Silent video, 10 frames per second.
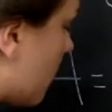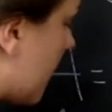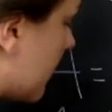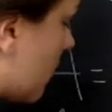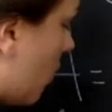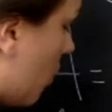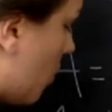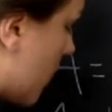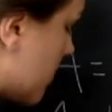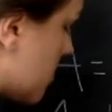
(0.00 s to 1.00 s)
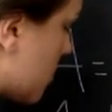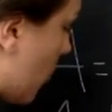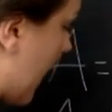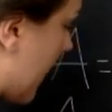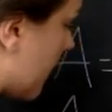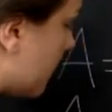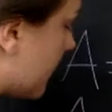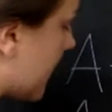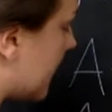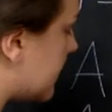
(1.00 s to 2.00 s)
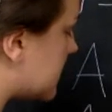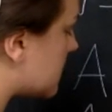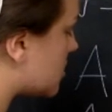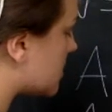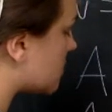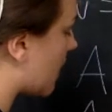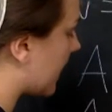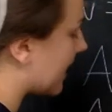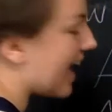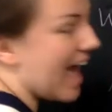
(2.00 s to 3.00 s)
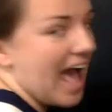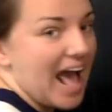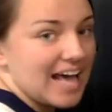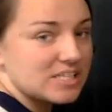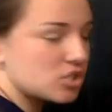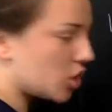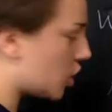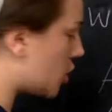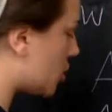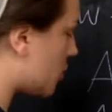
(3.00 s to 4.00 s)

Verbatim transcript: than writing the whole word square is to just write SQ